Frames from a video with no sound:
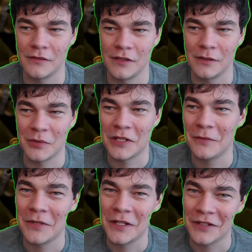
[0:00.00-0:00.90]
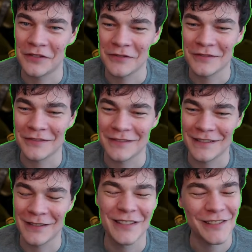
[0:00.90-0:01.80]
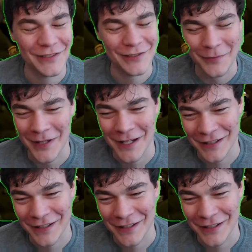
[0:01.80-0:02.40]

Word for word: But I did make a joke. I, this is so bad,